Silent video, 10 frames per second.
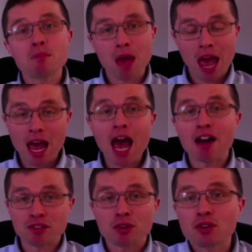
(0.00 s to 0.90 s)

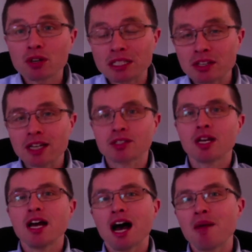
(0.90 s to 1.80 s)
after 36.
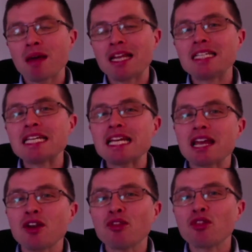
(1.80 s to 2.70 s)
And indeed,
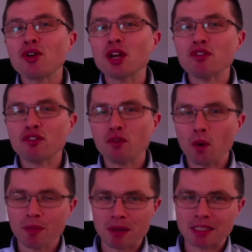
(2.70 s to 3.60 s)
in
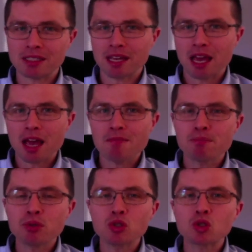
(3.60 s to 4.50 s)
34 BC, a
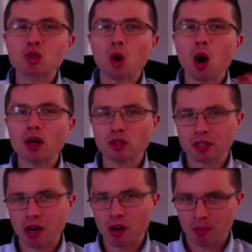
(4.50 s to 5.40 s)
bizarre
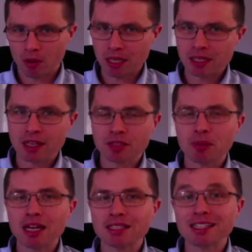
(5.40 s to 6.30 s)
ceremony takes
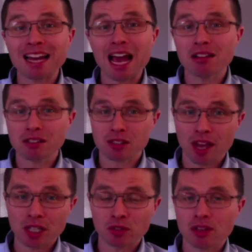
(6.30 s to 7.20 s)
place in
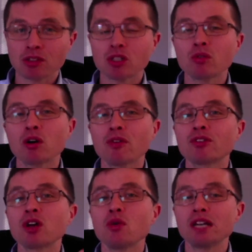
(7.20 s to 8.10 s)
Alexandria, the so-called
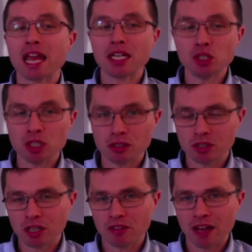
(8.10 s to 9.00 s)
donations
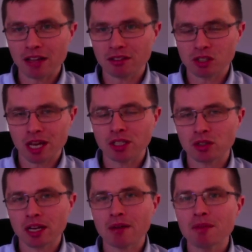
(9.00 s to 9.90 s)
of
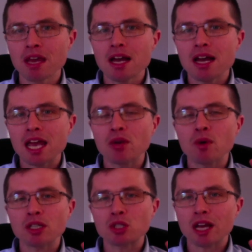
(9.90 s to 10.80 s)
Alexandria, in
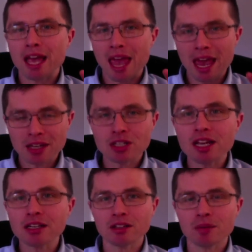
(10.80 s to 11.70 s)
which Antony
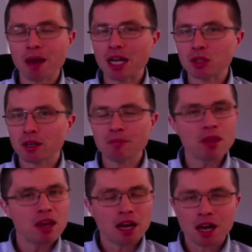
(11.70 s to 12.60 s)
and Cleopatra
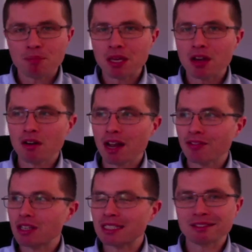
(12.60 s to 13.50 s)
appear at
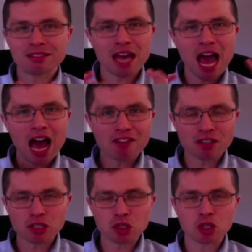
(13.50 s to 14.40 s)
this
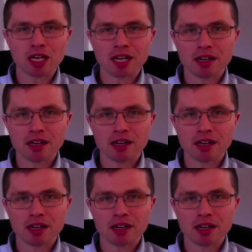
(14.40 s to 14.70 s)
lavish